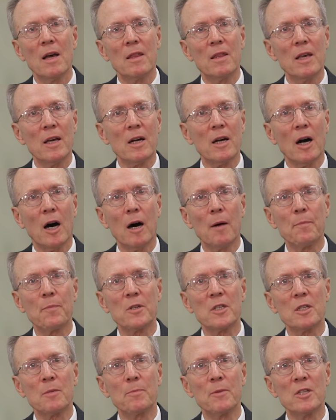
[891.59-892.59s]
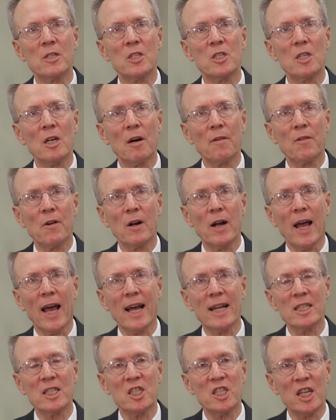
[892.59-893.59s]
The accomplishments of her
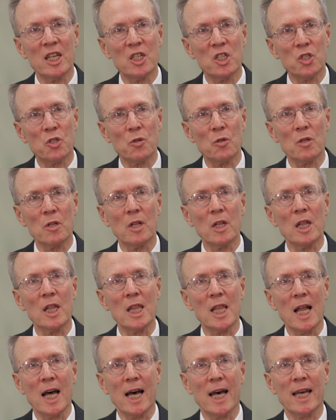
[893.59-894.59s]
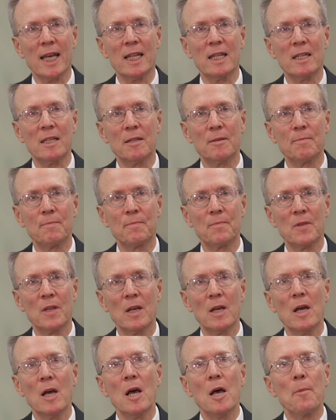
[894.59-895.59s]
ancestral line.
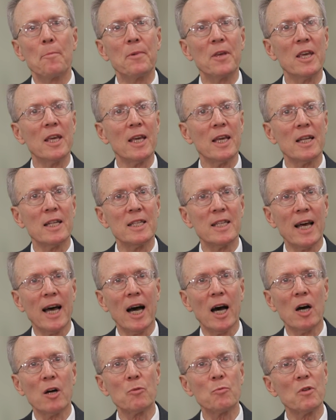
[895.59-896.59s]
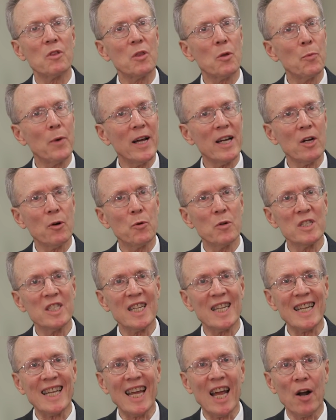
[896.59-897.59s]
Being endowed with the
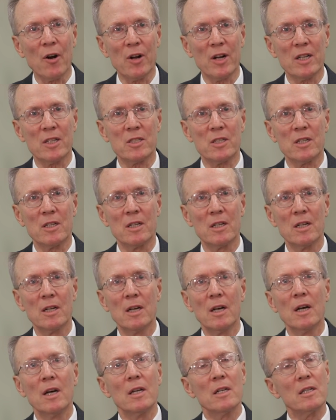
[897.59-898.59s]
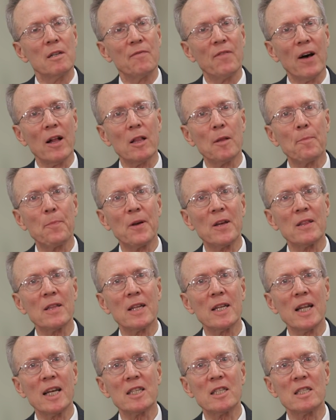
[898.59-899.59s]
requisite character, developing the
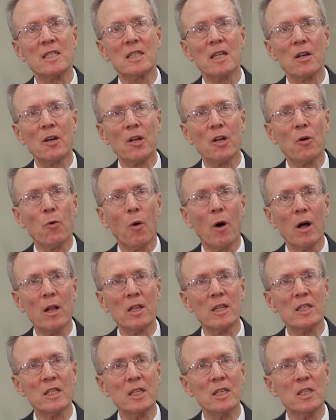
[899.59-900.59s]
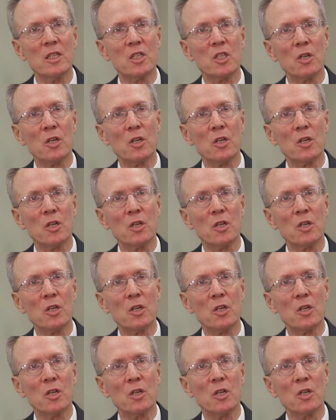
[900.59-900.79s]
necessary qualities